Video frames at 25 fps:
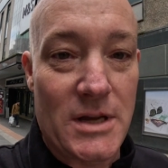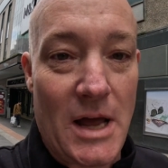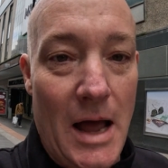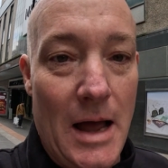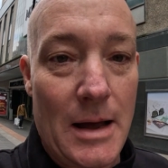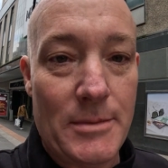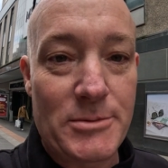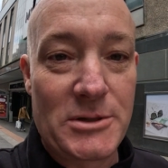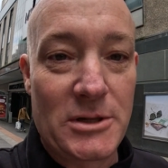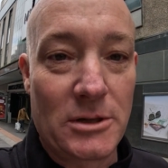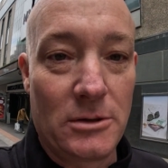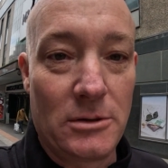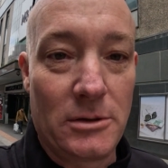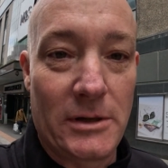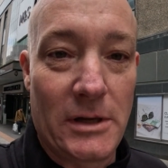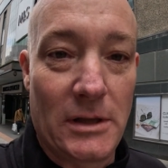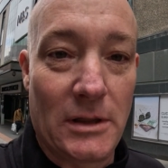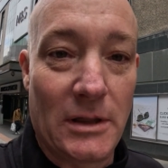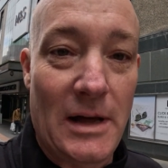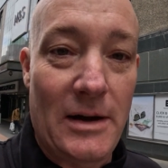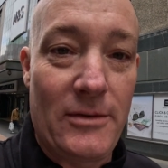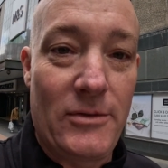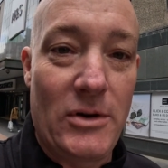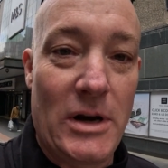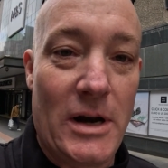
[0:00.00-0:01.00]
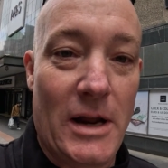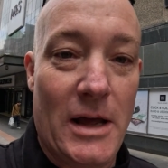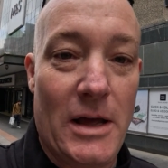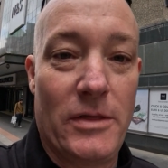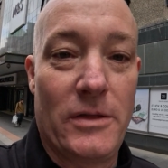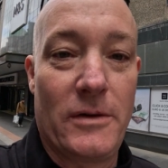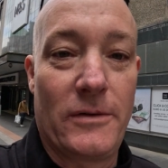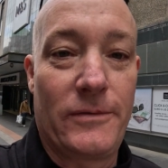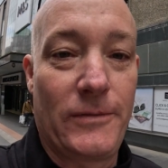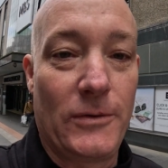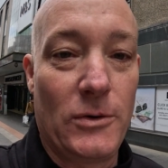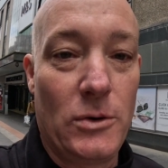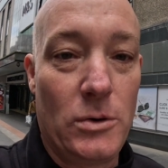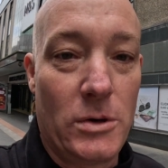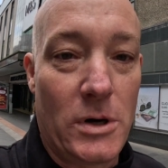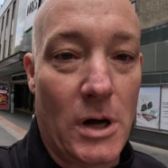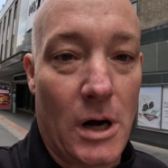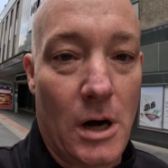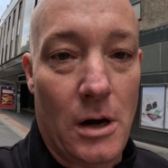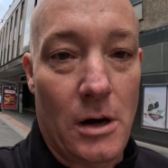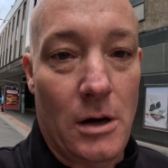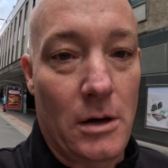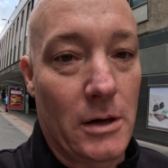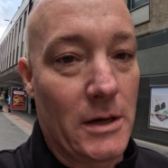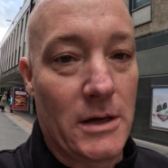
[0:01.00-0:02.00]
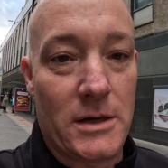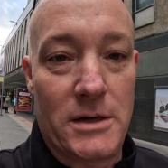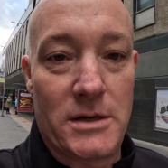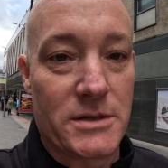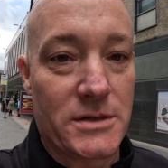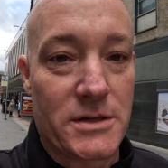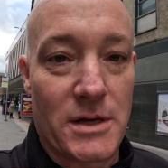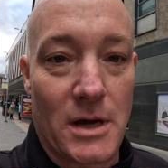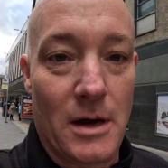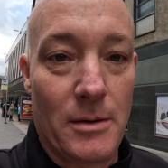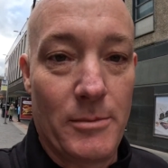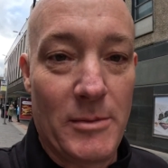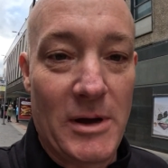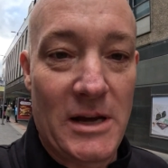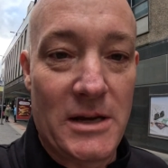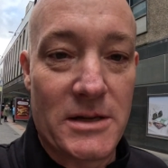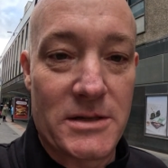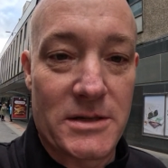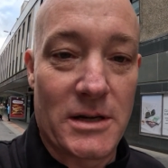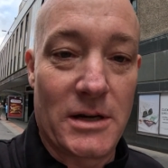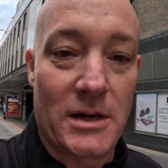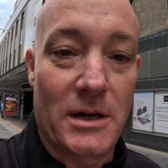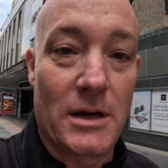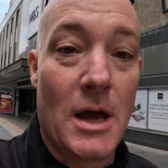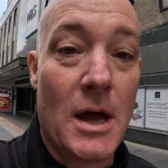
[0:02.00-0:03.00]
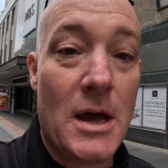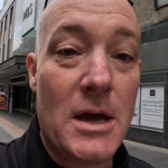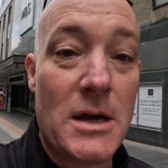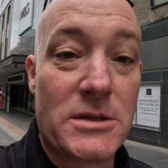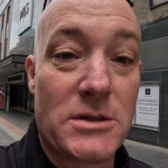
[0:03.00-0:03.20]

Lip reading: Absolutely love it, and the food hall is amazing.